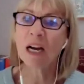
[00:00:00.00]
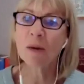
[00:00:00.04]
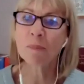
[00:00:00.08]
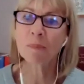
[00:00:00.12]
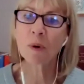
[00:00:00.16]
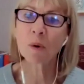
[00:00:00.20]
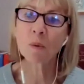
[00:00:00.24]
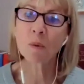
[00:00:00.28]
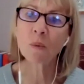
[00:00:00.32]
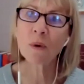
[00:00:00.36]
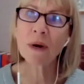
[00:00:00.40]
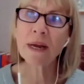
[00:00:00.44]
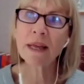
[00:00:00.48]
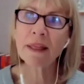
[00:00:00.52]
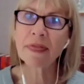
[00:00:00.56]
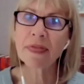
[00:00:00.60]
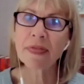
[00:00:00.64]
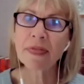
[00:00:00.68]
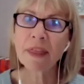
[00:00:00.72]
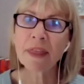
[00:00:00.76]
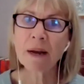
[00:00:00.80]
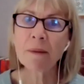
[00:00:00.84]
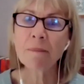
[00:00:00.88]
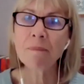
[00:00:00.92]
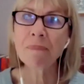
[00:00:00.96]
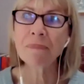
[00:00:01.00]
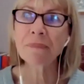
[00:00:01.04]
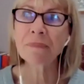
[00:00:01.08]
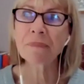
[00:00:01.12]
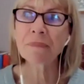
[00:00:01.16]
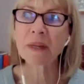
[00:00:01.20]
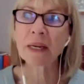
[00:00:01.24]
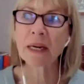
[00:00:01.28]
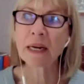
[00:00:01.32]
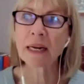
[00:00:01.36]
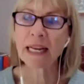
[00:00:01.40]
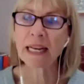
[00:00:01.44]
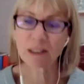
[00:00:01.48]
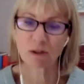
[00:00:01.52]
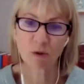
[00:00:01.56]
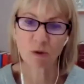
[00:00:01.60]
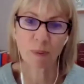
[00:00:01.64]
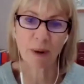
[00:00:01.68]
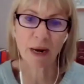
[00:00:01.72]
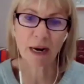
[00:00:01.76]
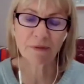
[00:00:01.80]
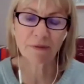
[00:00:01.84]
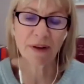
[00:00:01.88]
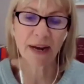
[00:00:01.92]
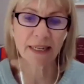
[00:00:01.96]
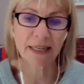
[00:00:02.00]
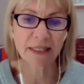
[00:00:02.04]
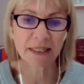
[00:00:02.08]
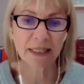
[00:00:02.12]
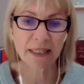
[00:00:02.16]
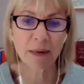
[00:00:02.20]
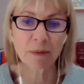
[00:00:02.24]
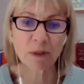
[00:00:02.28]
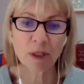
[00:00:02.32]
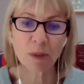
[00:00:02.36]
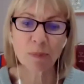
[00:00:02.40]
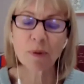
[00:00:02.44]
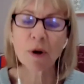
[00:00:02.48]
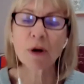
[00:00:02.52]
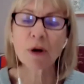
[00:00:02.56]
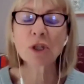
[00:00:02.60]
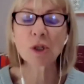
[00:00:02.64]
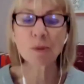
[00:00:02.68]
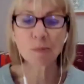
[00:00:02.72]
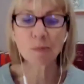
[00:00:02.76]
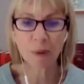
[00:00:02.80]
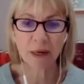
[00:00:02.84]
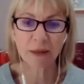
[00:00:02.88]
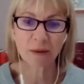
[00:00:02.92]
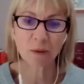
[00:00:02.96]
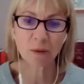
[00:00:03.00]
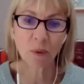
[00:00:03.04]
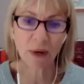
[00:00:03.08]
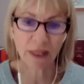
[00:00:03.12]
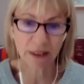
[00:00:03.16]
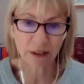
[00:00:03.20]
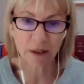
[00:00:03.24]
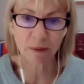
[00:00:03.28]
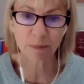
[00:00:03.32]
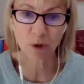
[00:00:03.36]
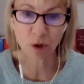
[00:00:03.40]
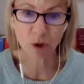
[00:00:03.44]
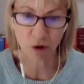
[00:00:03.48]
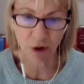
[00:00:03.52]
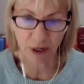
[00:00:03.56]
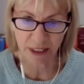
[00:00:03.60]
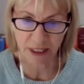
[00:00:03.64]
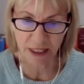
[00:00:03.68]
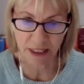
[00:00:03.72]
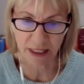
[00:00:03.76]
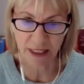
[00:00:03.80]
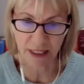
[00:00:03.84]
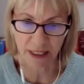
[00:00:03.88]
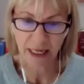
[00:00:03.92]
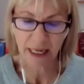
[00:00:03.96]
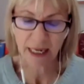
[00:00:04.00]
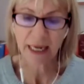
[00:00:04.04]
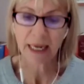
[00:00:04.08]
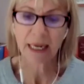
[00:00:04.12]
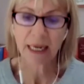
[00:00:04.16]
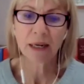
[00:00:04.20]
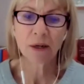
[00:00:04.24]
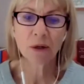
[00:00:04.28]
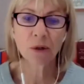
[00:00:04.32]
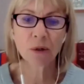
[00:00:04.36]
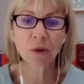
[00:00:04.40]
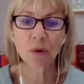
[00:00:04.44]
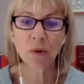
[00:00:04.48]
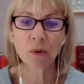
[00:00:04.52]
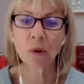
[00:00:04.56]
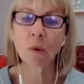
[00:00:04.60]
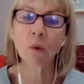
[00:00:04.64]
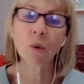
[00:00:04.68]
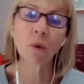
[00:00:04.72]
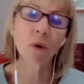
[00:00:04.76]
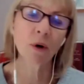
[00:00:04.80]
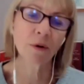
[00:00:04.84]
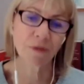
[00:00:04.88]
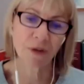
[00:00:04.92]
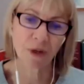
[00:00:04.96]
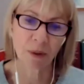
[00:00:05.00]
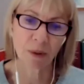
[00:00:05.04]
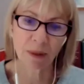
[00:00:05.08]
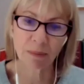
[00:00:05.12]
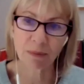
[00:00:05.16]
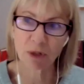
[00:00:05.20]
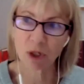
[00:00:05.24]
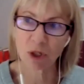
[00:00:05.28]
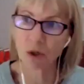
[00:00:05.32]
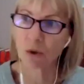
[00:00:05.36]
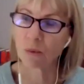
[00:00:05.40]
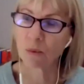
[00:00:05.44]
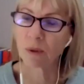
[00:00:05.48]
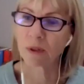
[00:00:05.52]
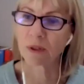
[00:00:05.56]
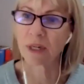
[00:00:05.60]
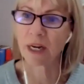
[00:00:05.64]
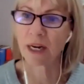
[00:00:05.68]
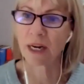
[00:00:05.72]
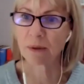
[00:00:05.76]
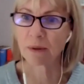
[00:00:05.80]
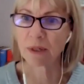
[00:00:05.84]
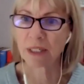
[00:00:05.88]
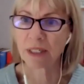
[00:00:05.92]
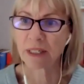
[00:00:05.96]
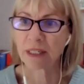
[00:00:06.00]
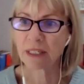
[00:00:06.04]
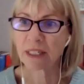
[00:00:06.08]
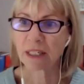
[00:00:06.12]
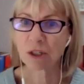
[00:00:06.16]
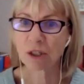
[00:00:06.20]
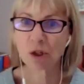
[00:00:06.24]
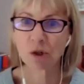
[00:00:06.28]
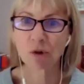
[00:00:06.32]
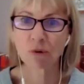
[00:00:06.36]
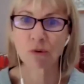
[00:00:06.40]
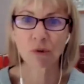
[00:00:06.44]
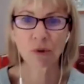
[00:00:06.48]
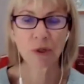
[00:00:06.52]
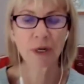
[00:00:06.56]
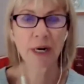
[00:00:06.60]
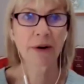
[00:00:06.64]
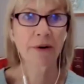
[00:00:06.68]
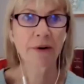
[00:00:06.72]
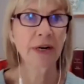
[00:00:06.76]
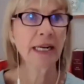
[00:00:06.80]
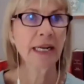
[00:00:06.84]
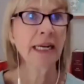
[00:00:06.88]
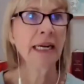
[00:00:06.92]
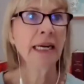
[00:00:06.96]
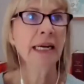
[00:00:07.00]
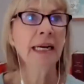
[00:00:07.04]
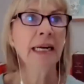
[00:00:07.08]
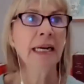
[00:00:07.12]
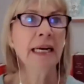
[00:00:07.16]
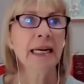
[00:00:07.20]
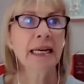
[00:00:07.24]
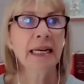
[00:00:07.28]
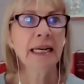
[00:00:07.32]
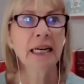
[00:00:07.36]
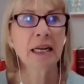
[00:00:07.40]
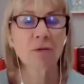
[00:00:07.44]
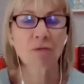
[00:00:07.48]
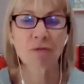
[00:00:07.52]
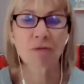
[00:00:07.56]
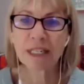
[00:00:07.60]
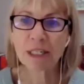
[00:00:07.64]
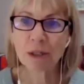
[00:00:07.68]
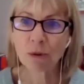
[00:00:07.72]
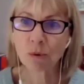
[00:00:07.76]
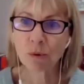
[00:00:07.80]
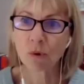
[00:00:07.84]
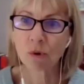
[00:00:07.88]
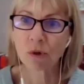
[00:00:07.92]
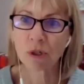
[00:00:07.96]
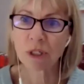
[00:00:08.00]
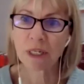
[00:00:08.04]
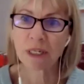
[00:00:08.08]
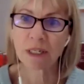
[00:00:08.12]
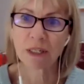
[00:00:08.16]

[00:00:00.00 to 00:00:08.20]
But with um, an extra pair of hands, I was approached by the Wellcome Trust, who all of you, I'm sure, will know is this extraordinary uh, resource.